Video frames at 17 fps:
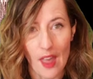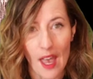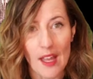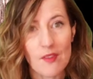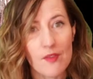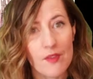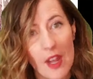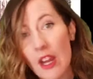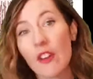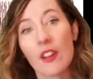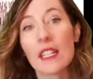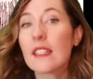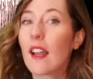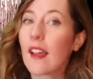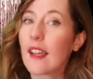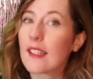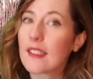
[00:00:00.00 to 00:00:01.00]
that very
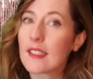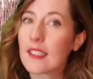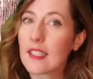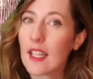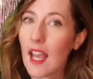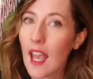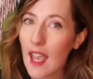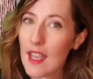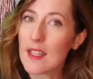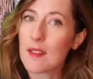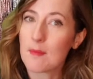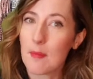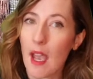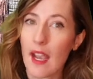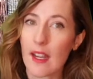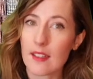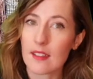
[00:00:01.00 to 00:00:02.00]
night in
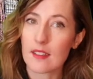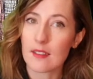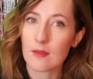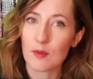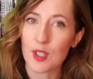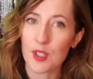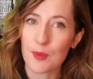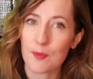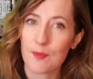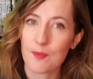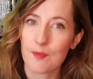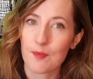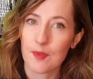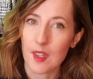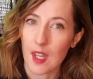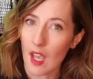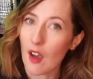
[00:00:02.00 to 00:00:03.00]
Max's room,
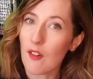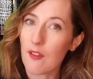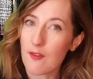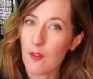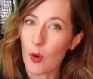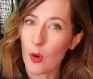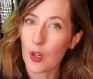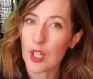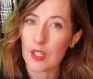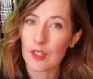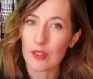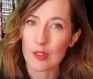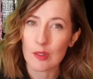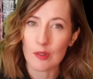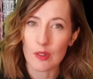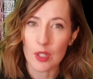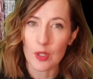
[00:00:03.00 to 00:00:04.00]
a
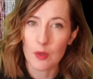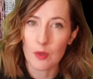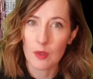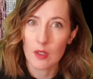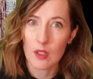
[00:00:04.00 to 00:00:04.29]
forest grew.